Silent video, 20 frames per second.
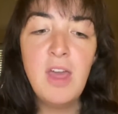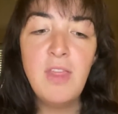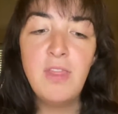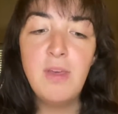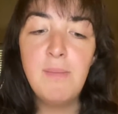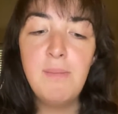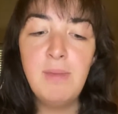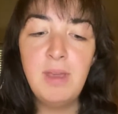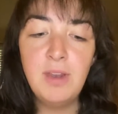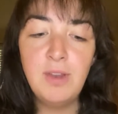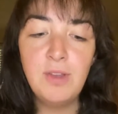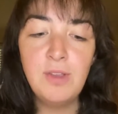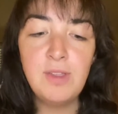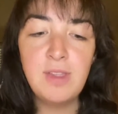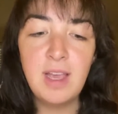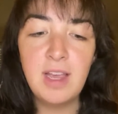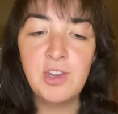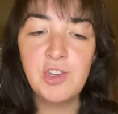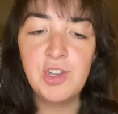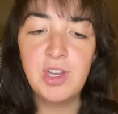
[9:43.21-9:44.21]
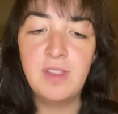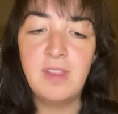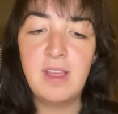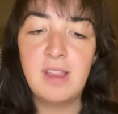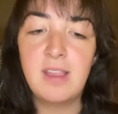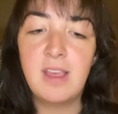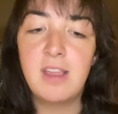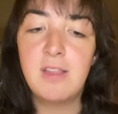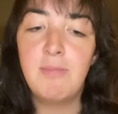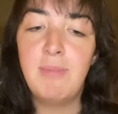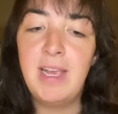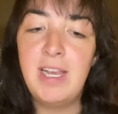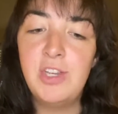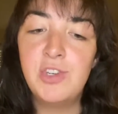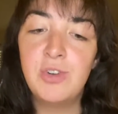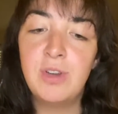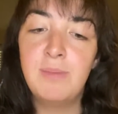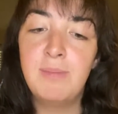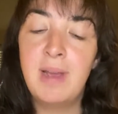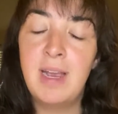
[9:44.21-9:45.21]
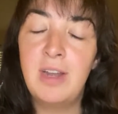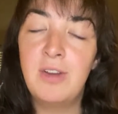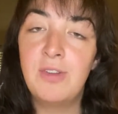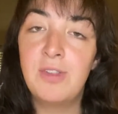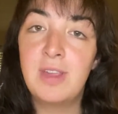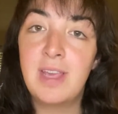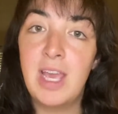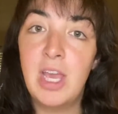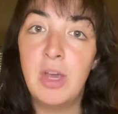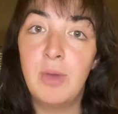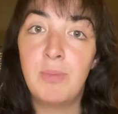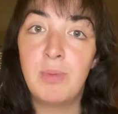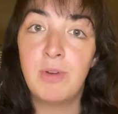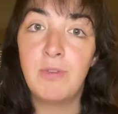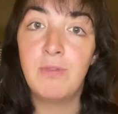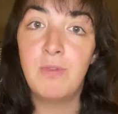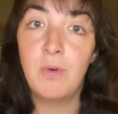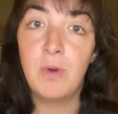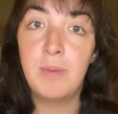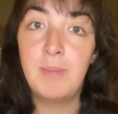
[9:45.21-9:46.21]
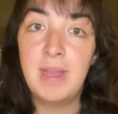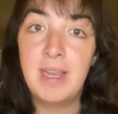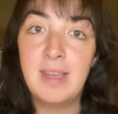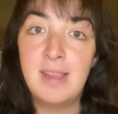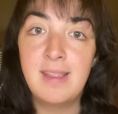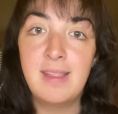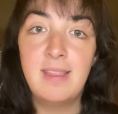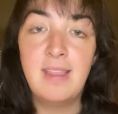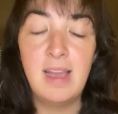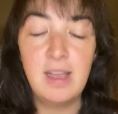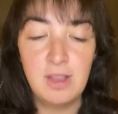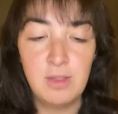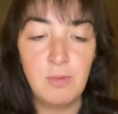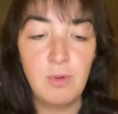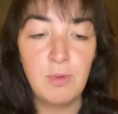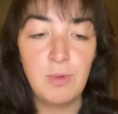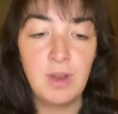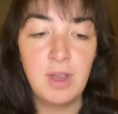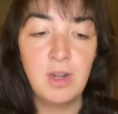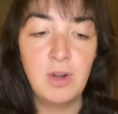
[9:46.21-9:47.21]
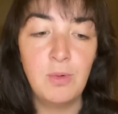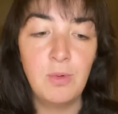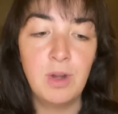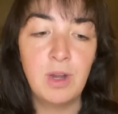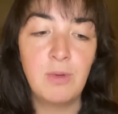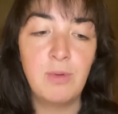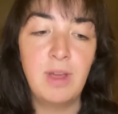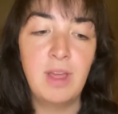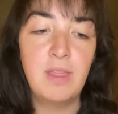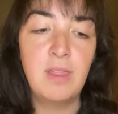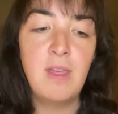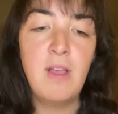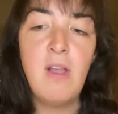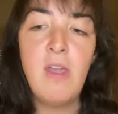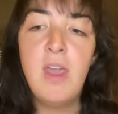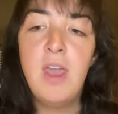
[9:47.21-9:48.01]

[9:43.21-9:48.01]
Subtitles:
The middle section that says Major and Minor Scale Performance. That's what we're going to work with.